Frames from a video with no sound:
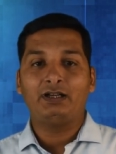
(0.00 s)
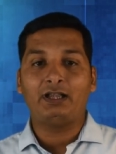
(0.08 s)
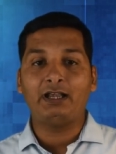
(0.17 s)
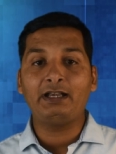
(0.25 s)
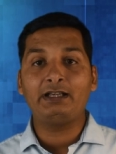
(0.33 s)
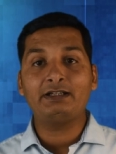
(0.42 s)

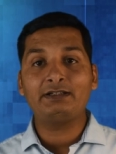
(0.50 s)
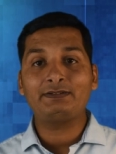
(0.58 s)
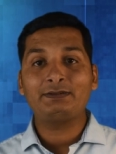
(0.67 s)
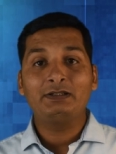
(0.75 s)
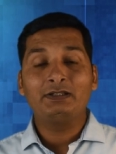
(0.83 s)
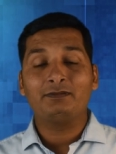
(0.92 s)

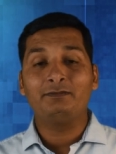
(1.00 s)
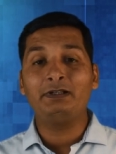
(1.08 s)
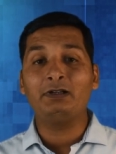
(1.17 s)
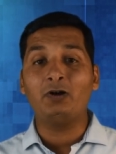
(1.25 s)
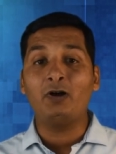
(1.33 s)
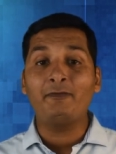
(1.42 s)
Traders
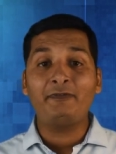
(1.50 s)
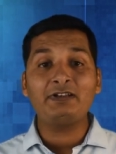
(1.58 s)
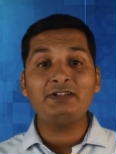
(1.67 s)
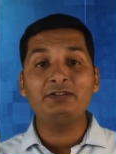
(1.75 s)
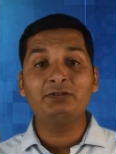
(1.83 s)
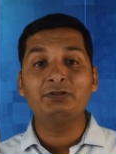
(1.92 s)
will
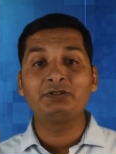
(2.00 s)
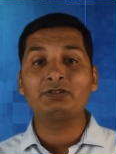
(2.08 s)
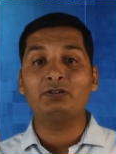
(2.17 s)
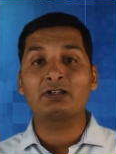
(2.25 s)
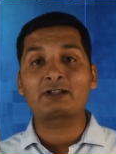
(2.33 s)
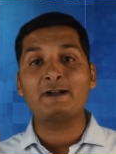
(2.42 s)
often
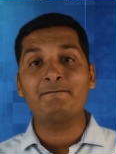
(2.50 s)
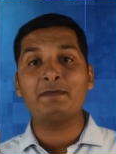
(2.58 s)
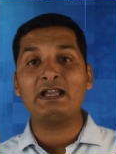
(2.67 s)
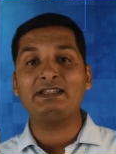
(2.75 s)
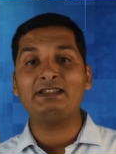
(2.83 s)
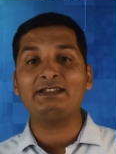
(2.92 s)
use or
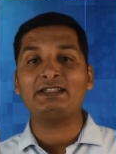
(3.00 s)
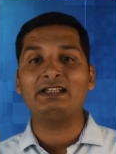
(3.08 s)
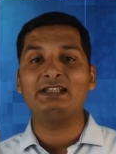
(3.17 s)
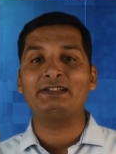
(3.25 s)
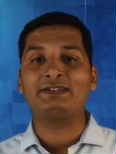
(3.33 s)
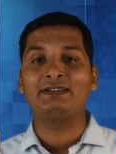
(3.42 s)
combine this
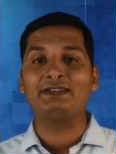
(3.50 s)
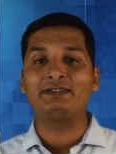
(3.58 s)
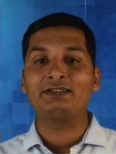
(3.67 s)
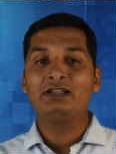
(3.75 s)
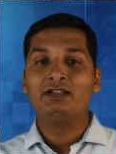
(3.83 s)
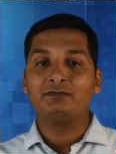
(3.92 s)

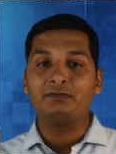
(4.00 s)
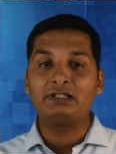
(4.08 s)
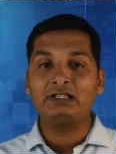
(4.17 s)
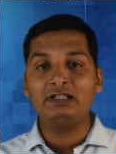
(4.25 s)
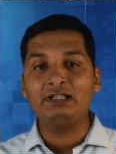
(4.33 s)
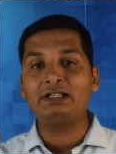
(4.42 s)
analysis with
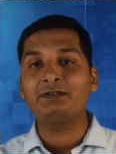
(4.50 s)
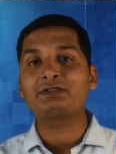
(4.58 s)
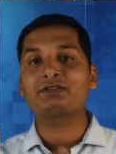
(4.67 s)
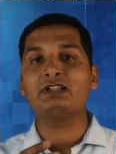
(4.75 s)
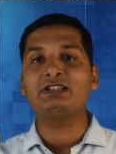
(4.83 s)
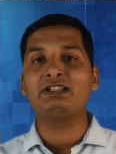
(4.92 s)
a relative
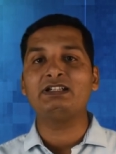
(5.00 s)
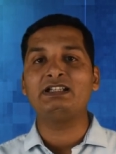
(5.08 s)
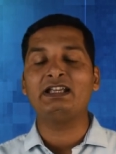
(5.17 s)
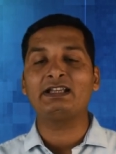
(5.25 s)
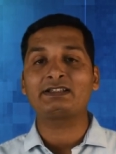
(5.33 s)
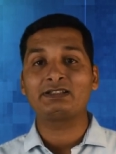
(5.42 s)
strength
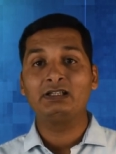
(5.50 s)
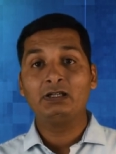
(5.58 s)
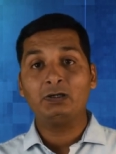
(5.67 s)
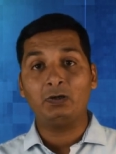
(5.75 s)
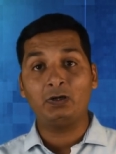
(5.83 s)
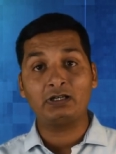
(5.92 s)
index
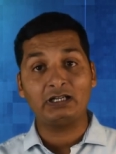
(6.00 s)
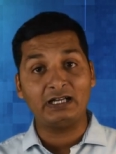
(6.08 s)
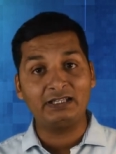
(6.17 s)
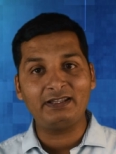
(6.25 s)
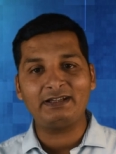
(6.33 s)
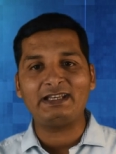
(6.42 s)
or
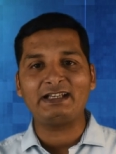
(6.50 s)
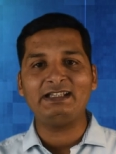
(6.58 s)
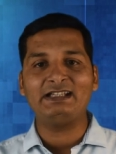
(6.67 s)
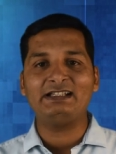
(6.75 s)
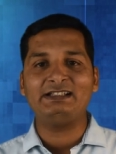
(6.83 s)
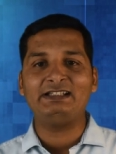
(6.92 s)
other
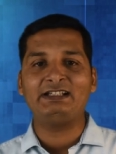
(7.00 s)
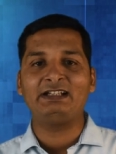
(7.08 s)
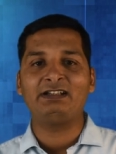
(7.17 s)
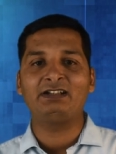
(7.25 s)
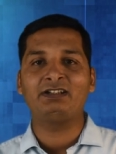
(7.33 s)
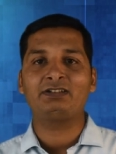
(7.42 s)
technical
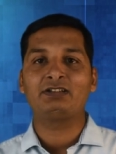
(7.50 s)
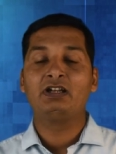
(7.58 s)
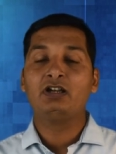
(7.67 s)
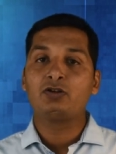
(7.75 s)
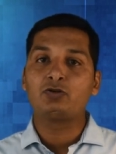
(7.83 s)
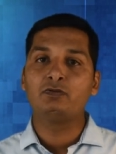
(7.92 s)
indicators
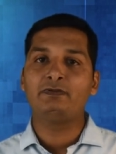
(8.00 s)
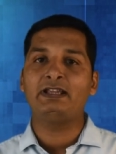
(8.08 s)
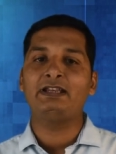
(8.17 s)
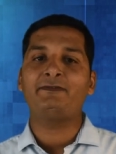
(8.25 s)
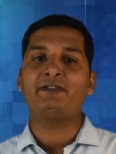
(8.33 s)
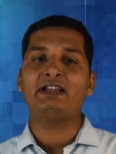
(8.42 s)
to
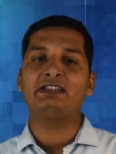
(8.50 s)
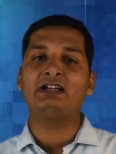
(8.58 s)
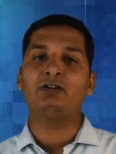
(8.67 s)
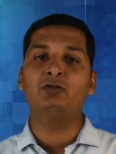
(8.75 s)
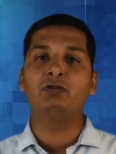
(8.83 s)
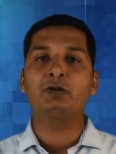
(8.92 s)
verify the
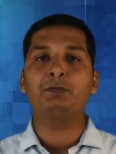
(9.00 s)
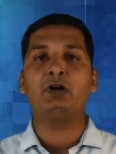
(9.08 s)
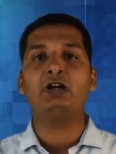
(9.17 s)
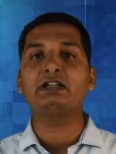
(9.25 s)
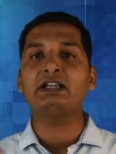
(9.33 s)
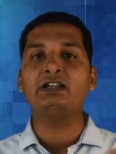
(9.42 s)

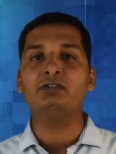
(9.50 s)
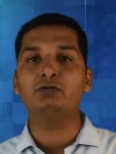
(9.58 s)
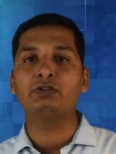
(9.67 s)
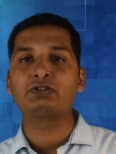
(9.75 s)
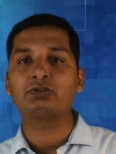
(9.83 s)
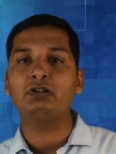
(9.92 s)
overbought and
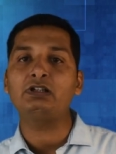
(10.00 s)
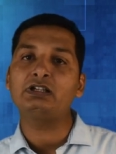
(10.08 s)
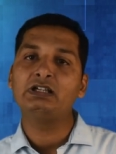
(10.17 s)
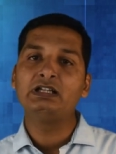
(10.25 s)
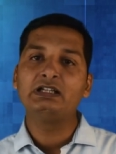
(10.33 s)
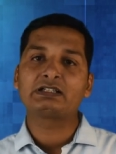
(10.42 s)

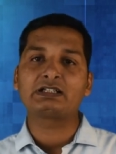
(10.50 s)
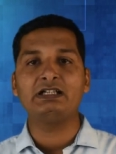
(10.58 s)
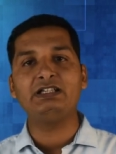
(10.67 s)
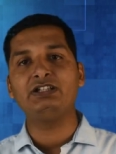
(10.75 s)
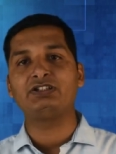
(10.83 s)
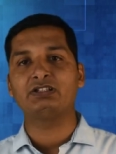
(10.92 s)
oversold
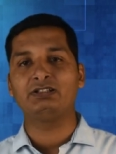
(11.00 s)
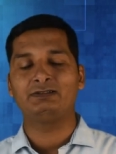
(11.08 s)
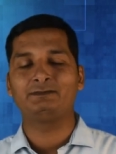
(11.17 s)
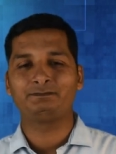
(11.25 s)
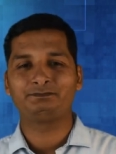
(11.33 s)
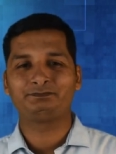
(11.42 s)
condition.